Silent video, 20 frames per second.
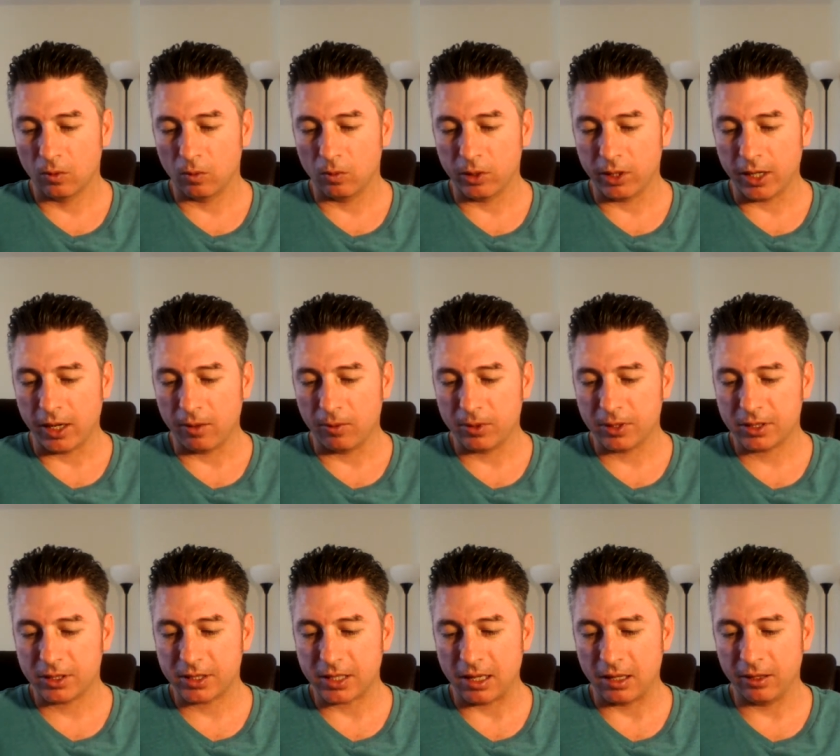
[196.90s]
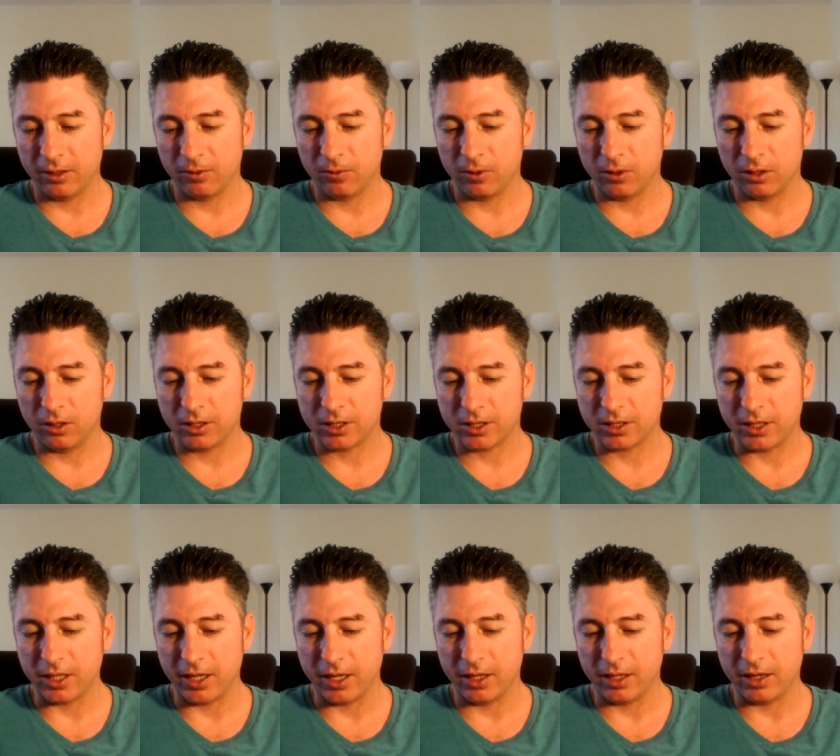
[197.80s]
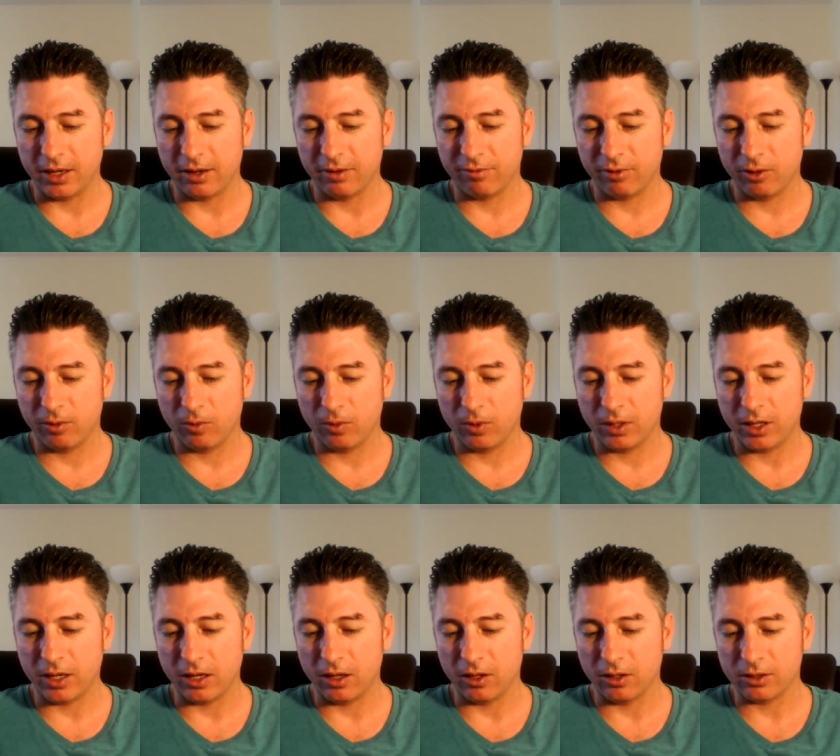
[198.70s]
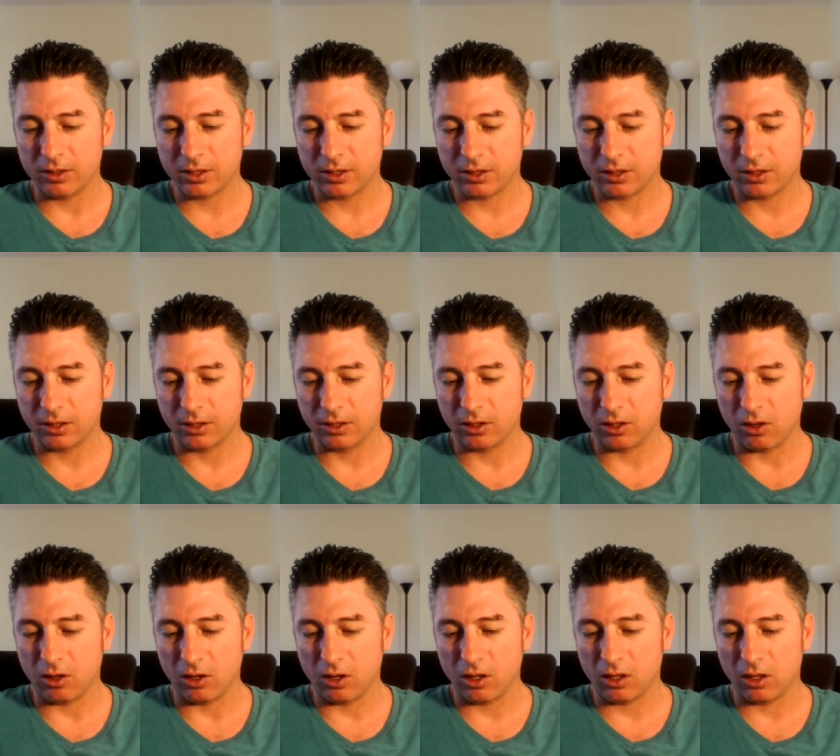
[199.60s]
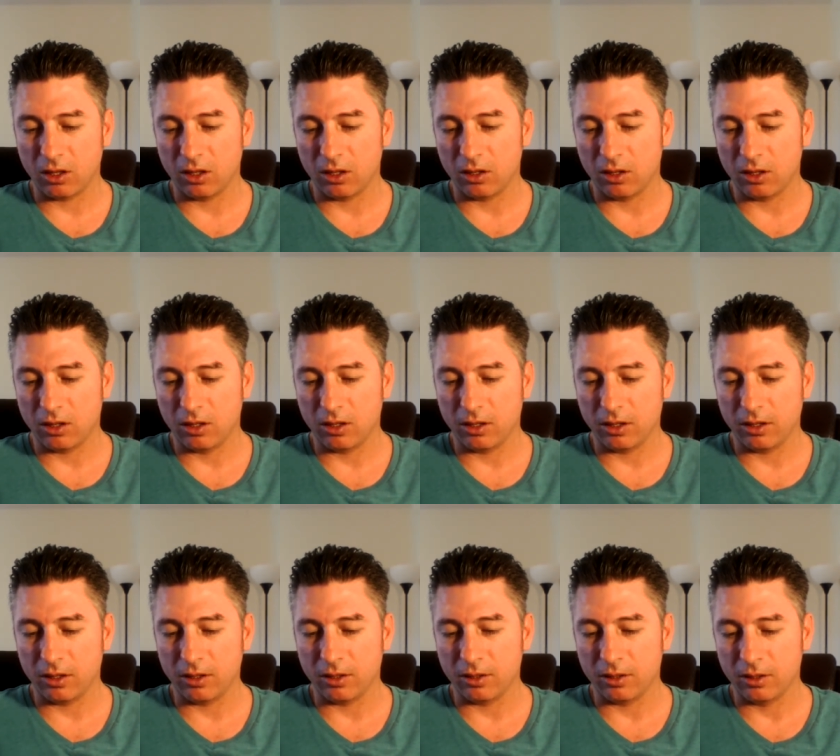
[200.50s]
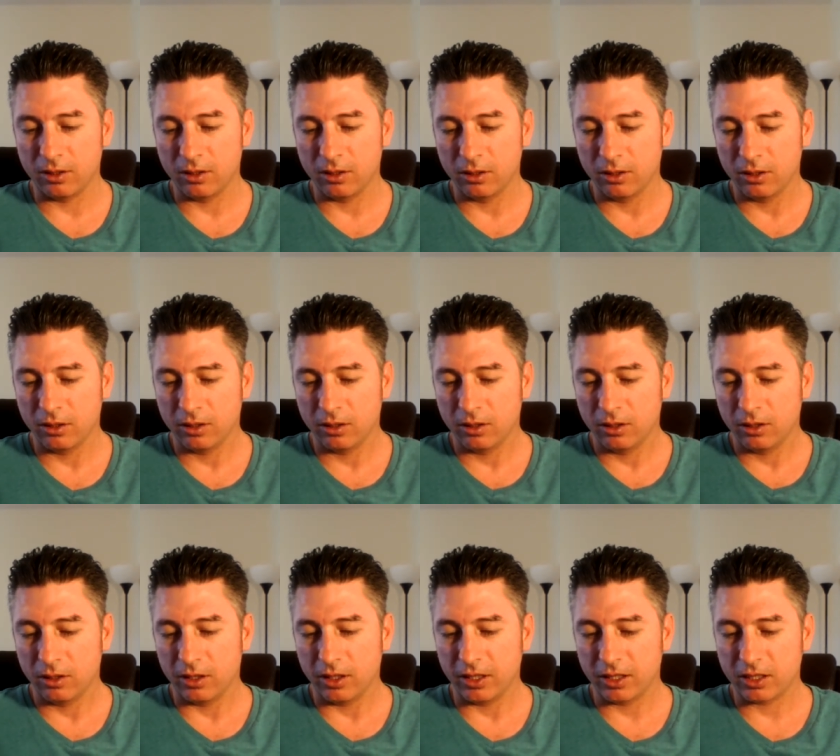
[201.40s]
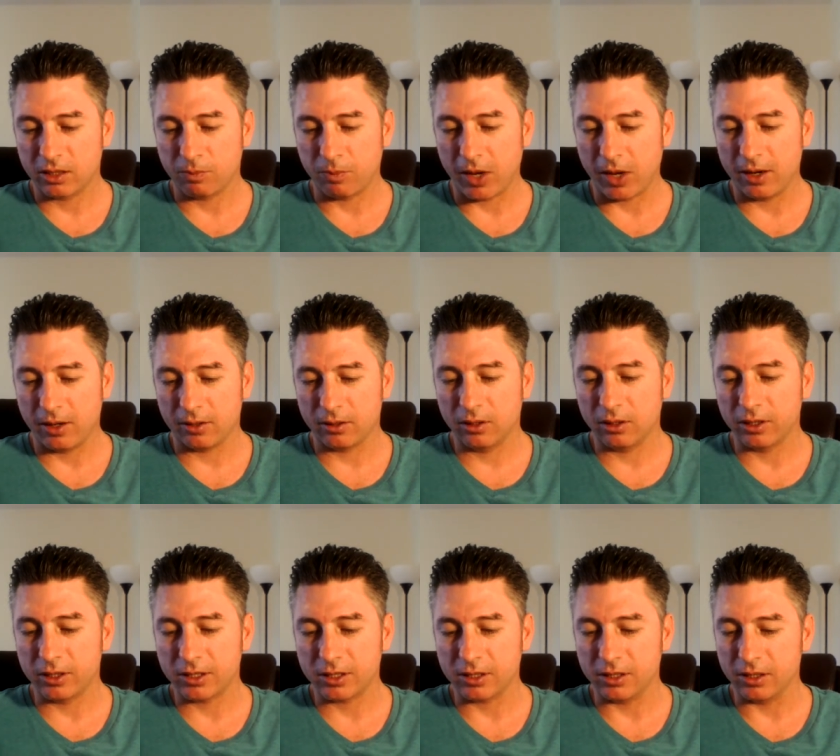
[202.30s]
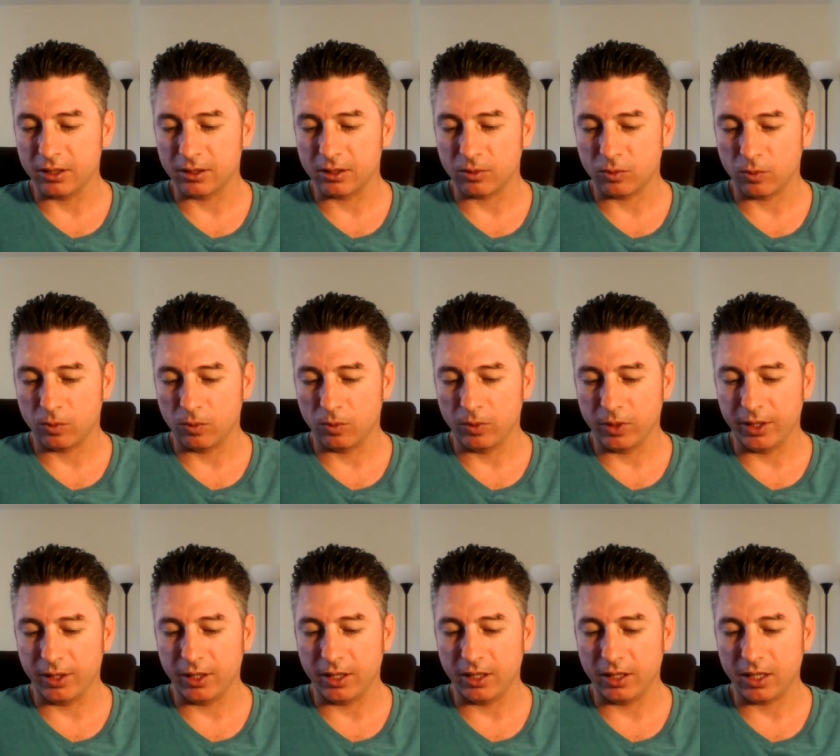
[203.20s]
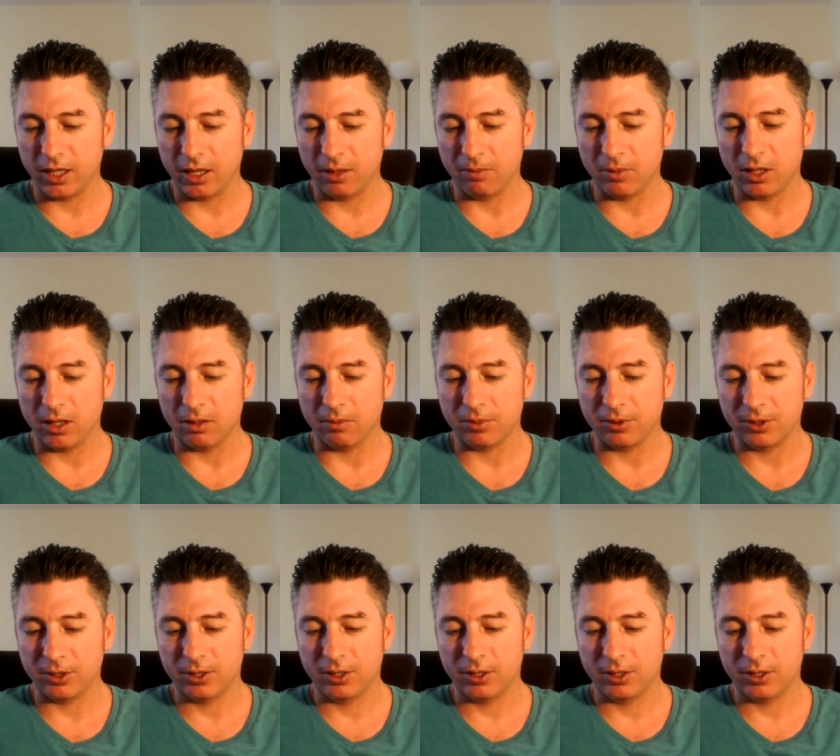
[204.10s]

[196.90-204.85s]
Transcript: When I was selling real estate, everyone else could call on expired listings when they came up.